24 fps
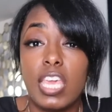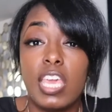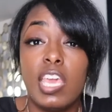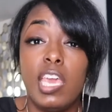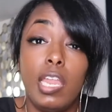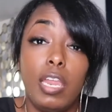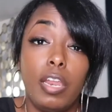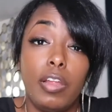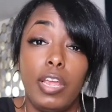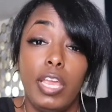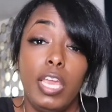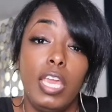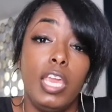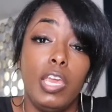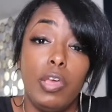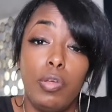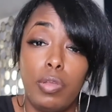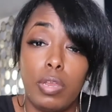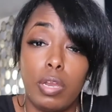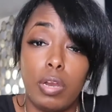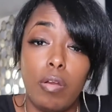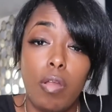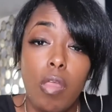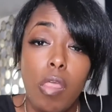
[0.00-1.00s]
kill her. He
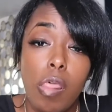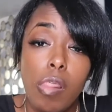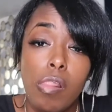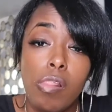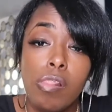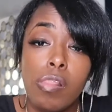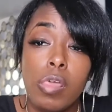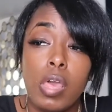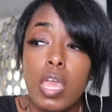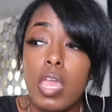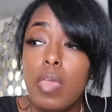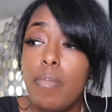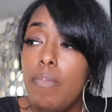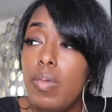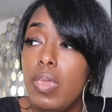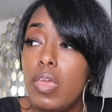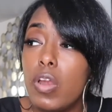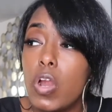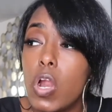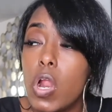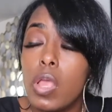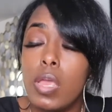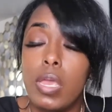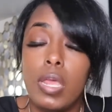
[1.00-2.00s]
killed her. He beat
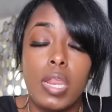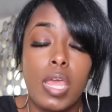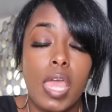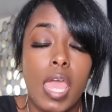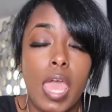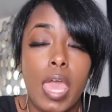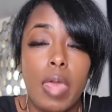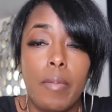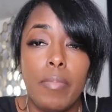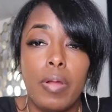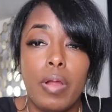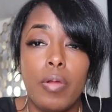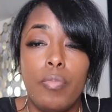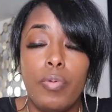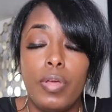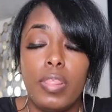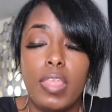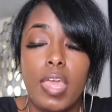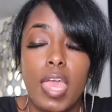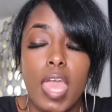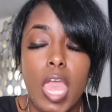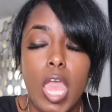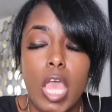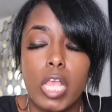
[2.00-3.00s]
her in the hammer with
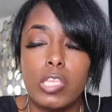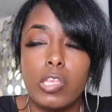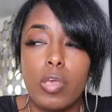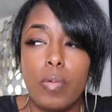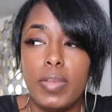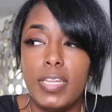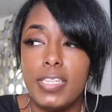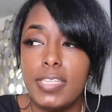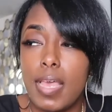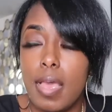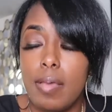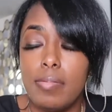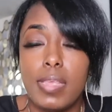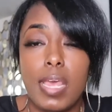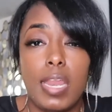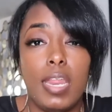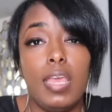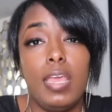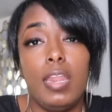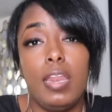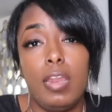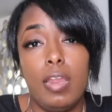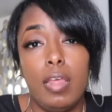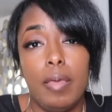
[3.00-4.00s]
the head so many times that
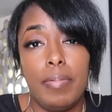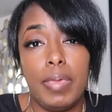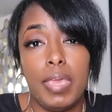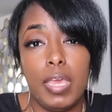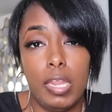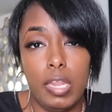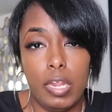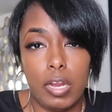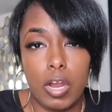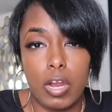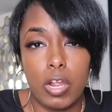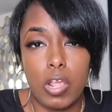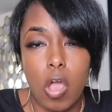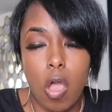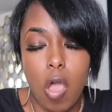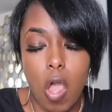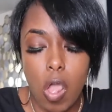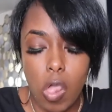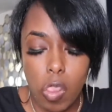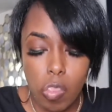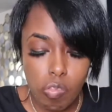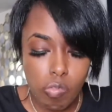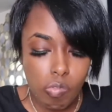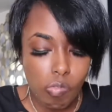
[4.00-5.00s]
it ended up killing her,
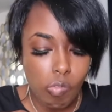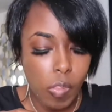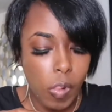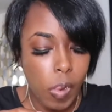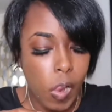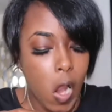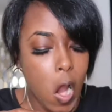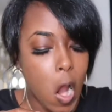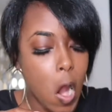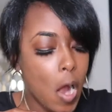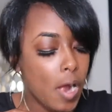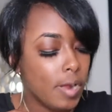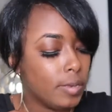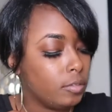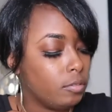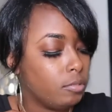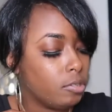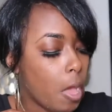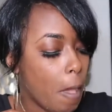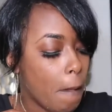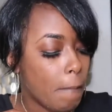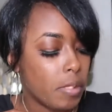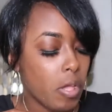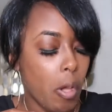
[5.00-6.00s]
y'all.
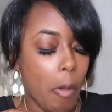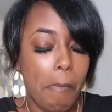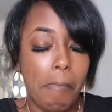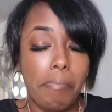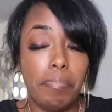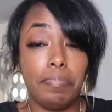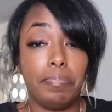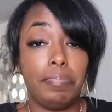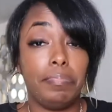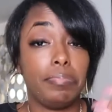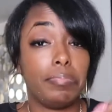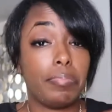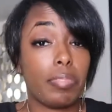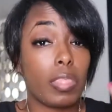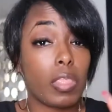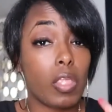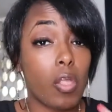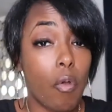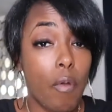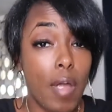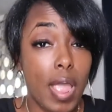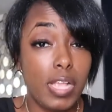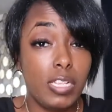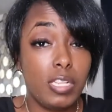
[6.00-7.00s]
So,
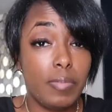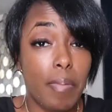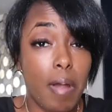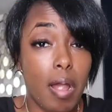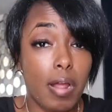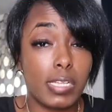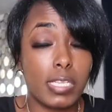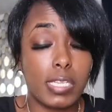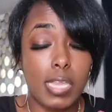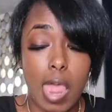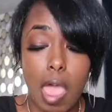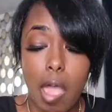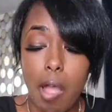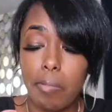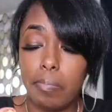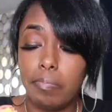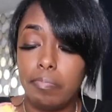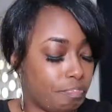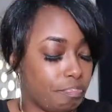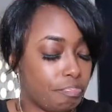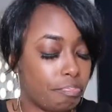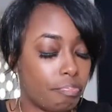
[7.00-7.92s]
crazy part is now,